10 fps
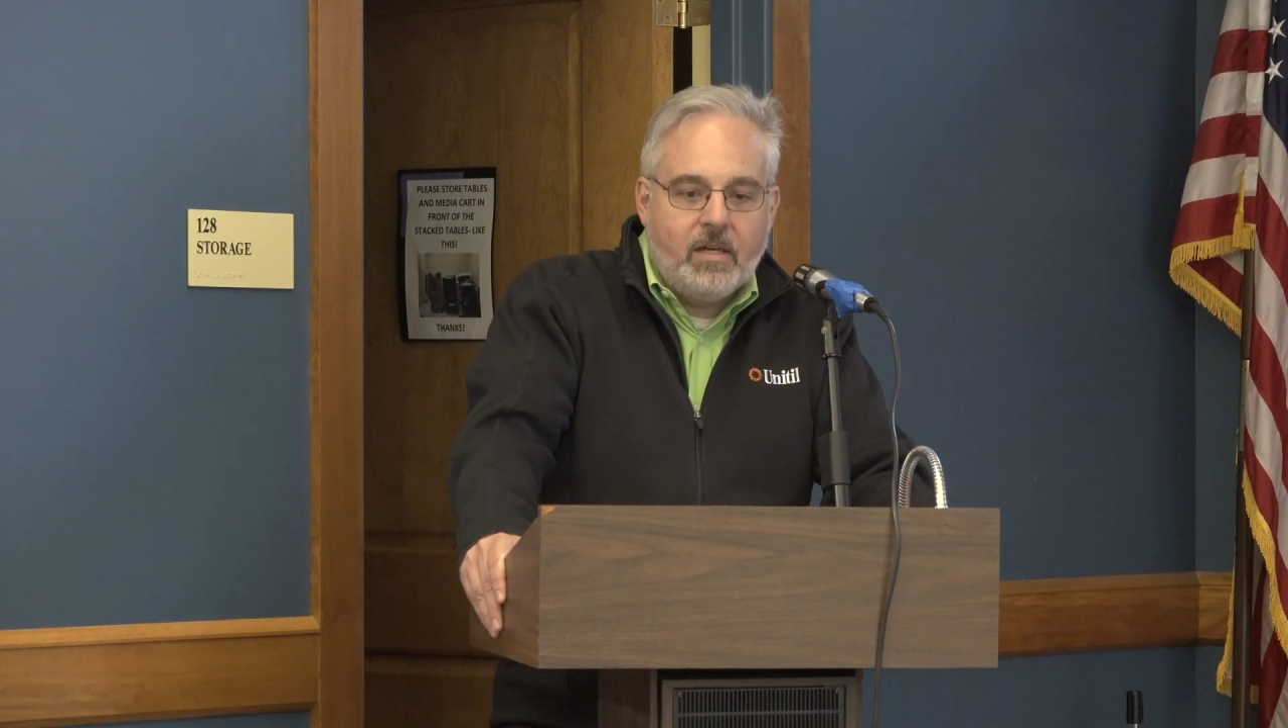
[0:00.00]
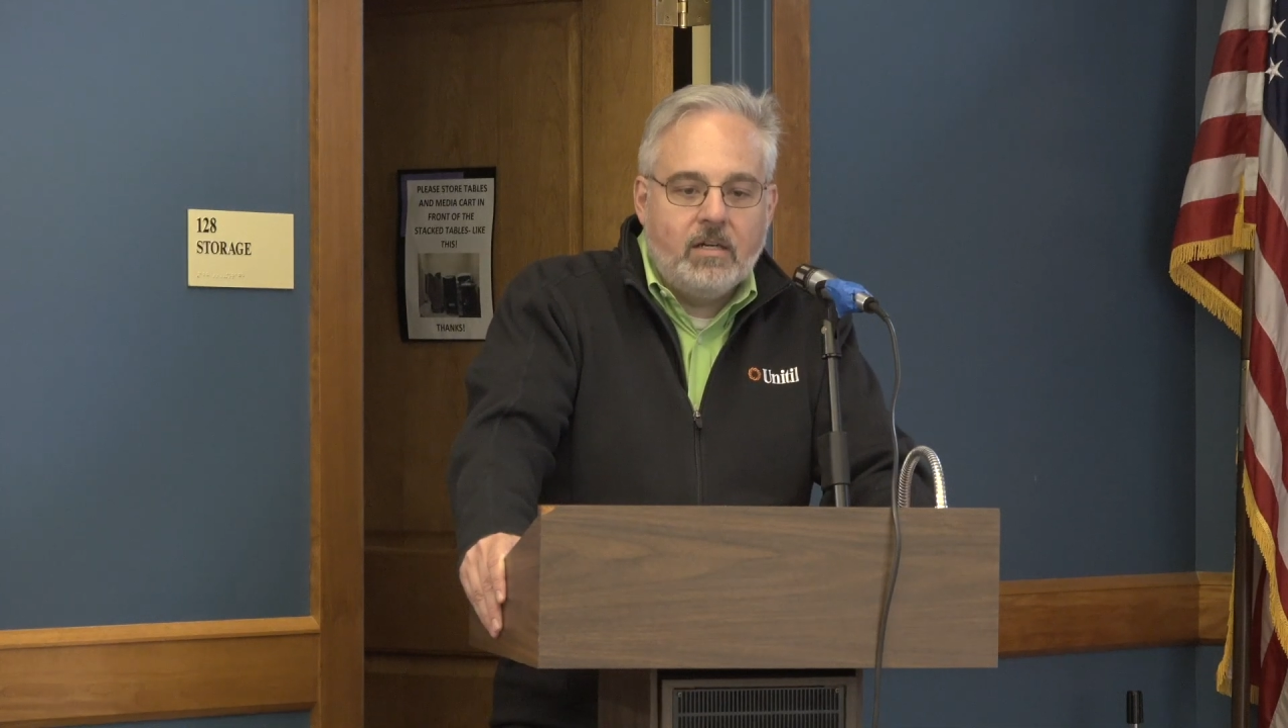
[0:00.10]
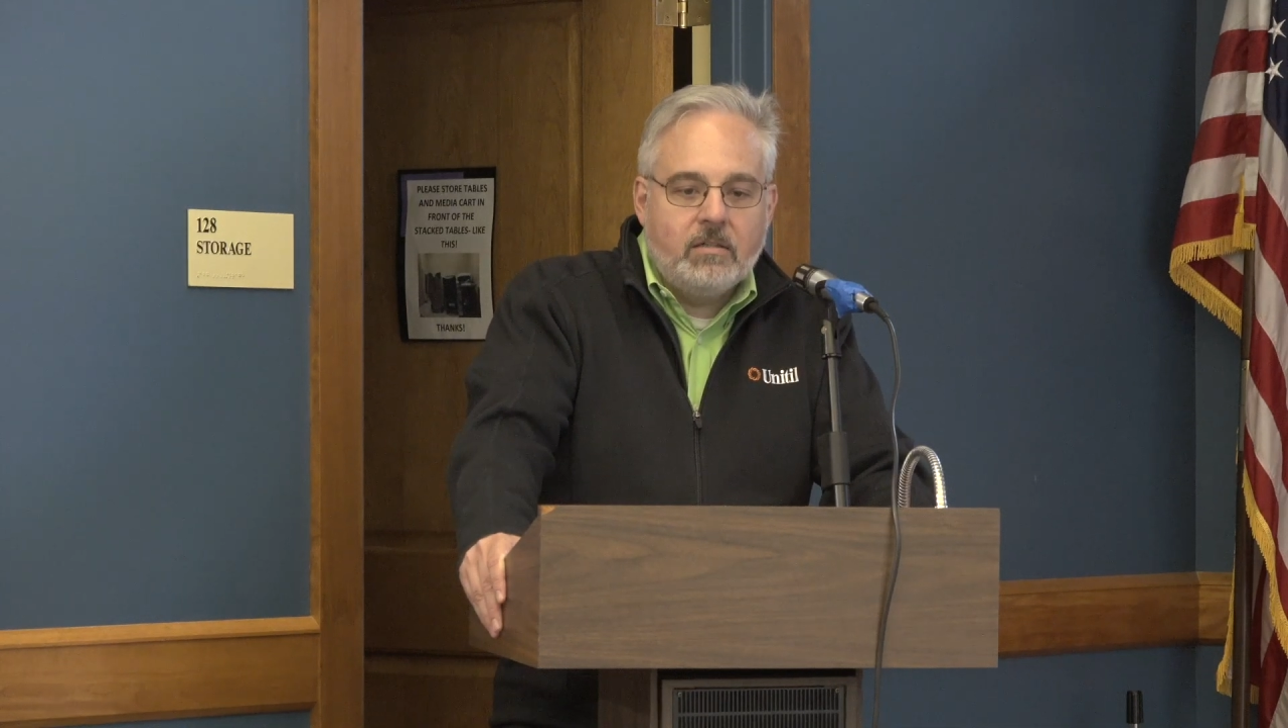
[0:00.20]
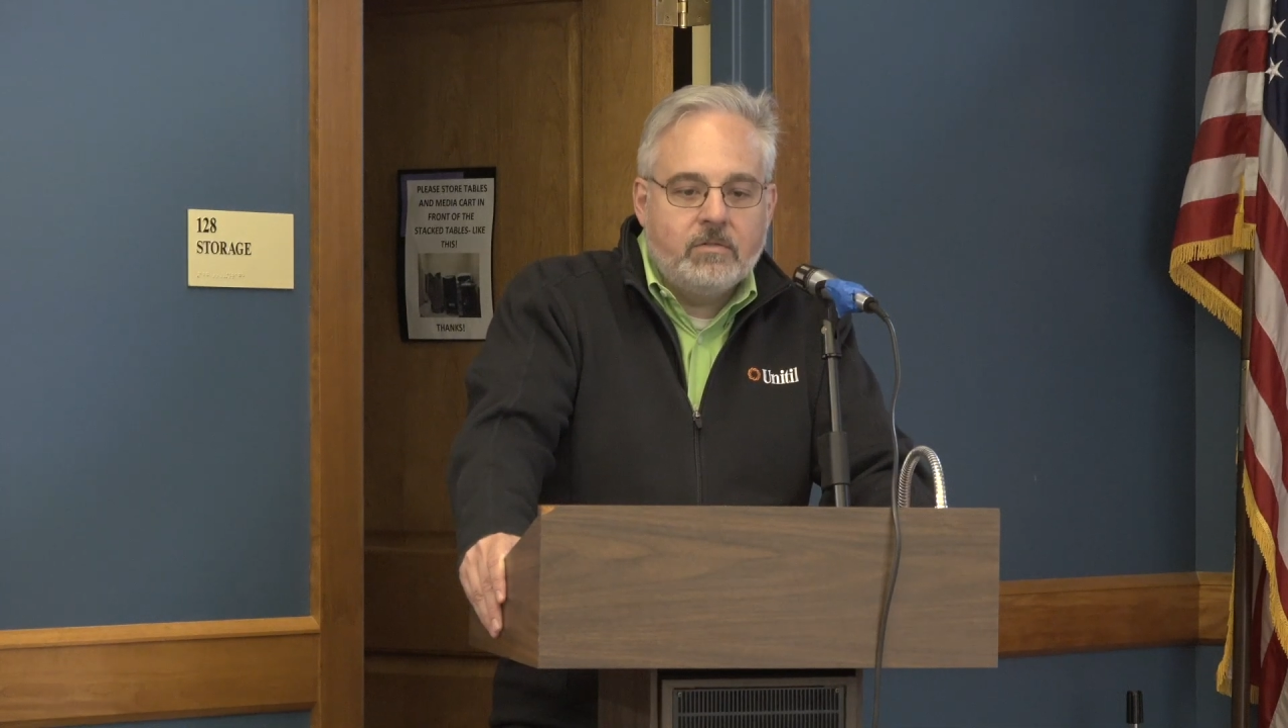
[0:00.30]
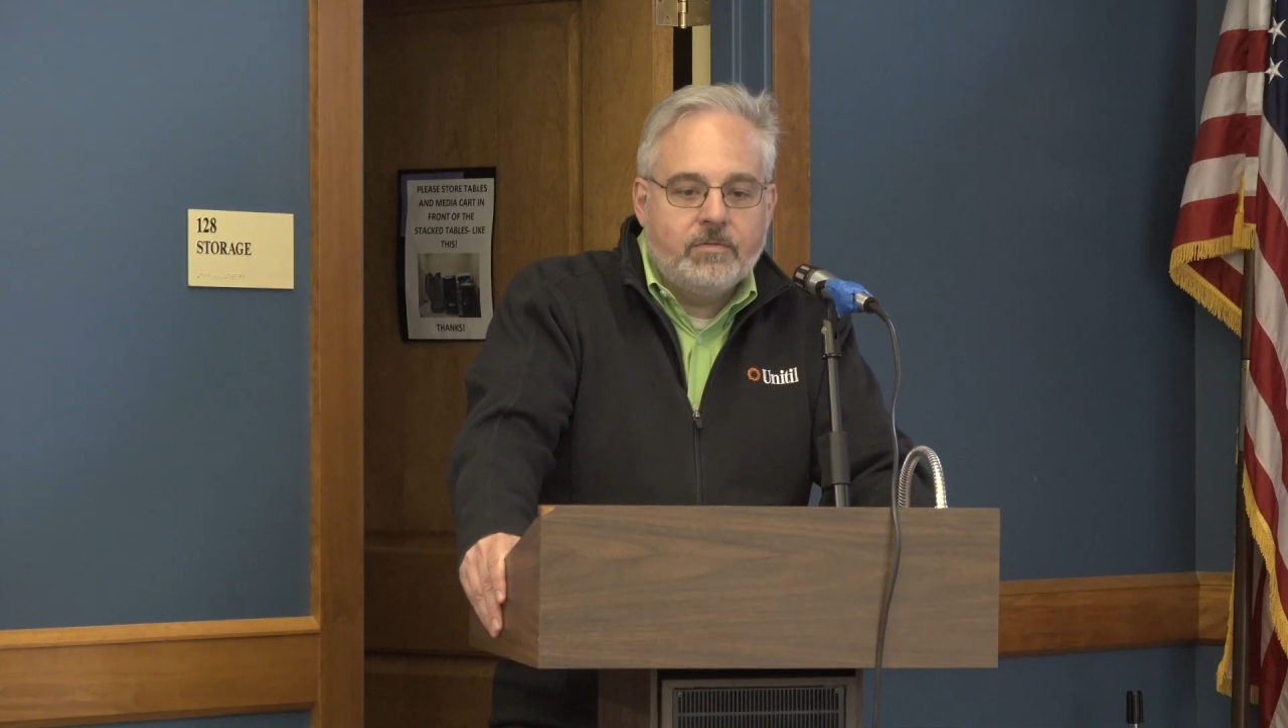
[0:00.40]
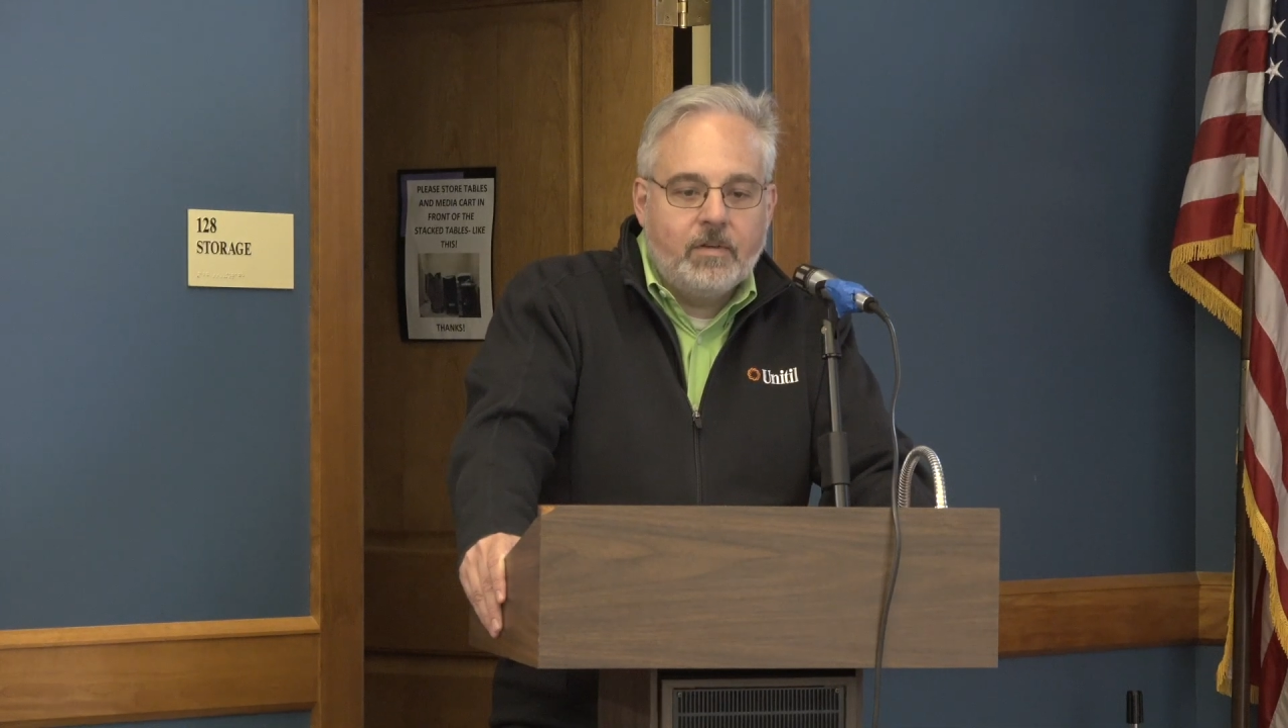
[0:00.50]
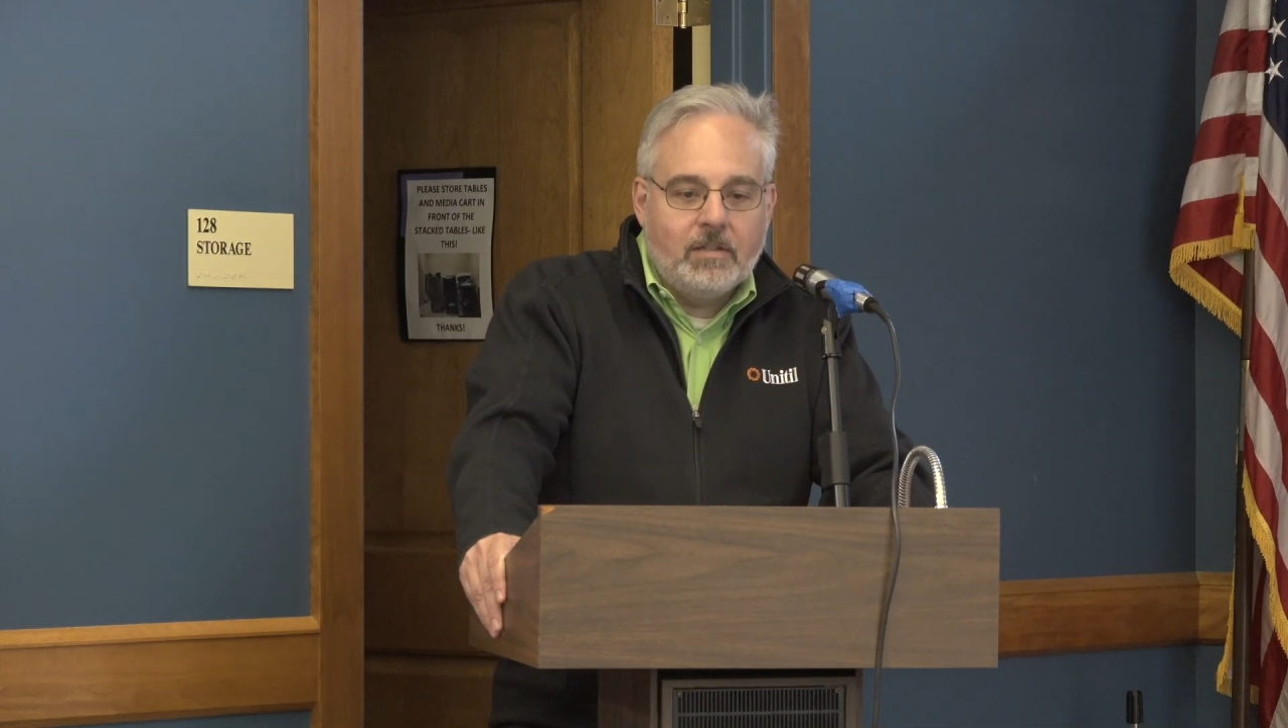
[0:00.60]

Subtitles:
of